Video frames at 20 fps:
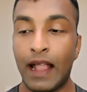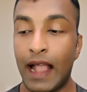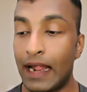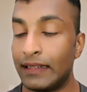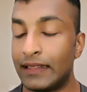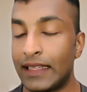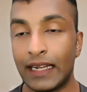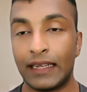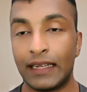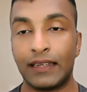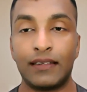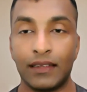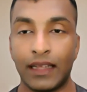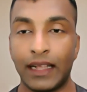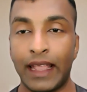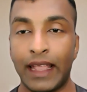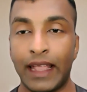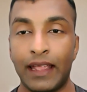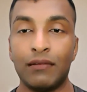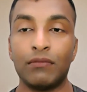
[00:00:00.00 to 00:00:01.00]
And that
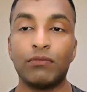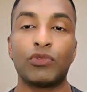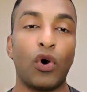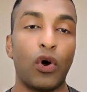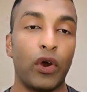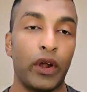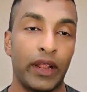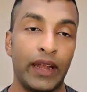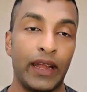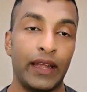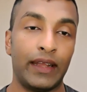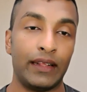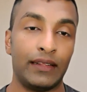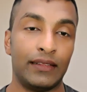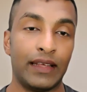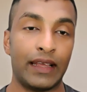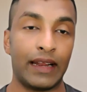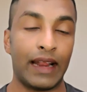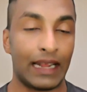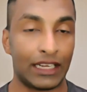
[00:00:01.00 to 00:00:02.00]
again, coordinating
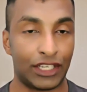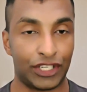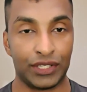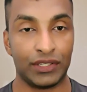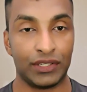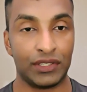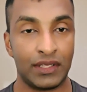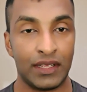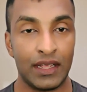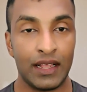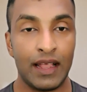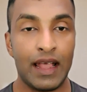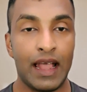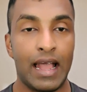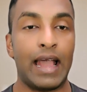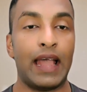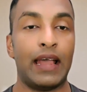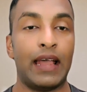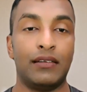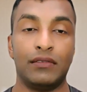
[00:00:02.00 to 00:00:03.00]
their actions
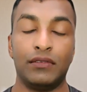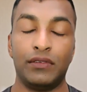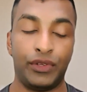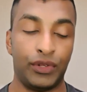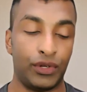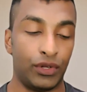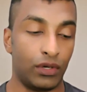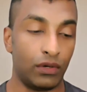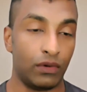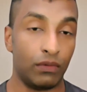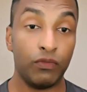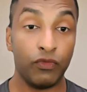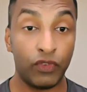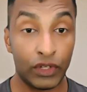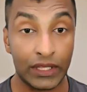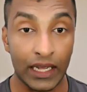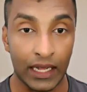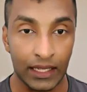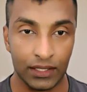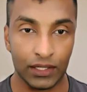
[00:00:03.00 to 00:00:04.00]
and
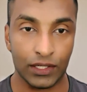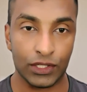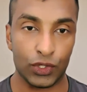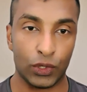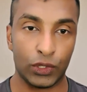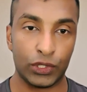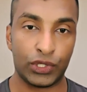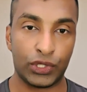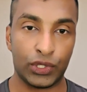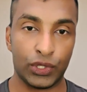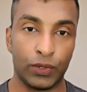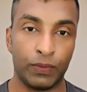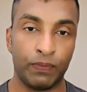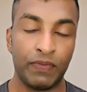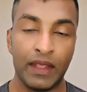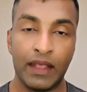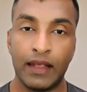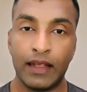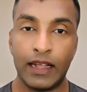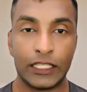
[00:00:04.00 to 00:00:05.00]
with others also,
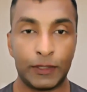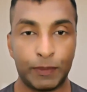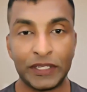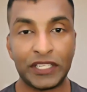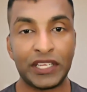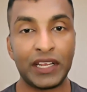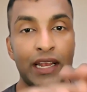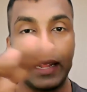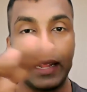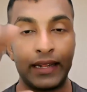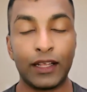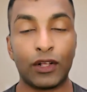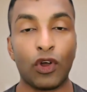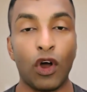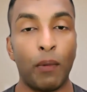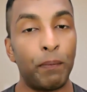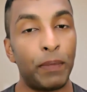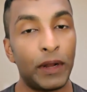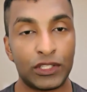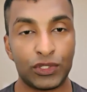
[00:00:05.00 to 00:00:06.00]
especially in the
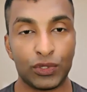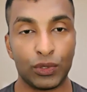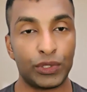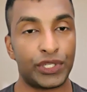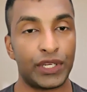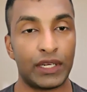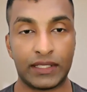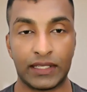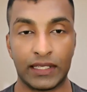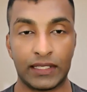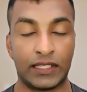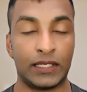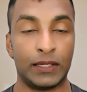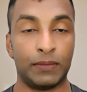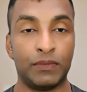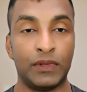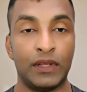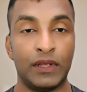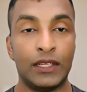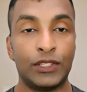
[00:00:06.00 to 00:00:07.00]
complex social
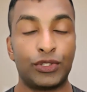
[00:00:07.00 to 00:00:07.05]
system.